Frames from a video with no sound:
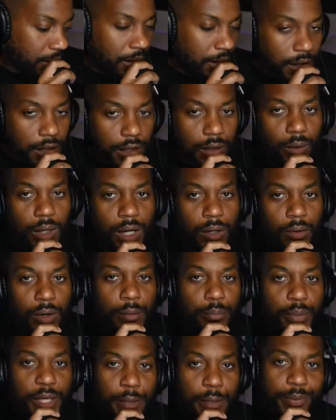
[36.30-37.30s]
Walk on,
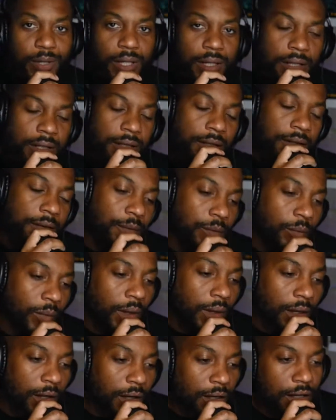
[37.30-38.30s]
people.
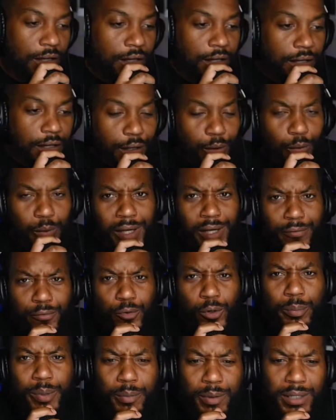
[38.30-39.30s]
We got four
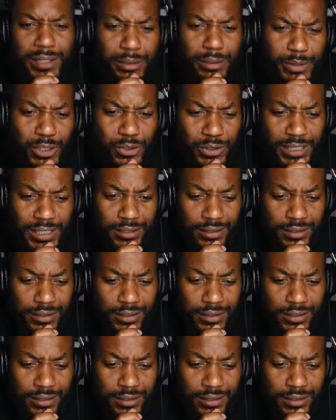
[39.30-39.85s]
people in the building.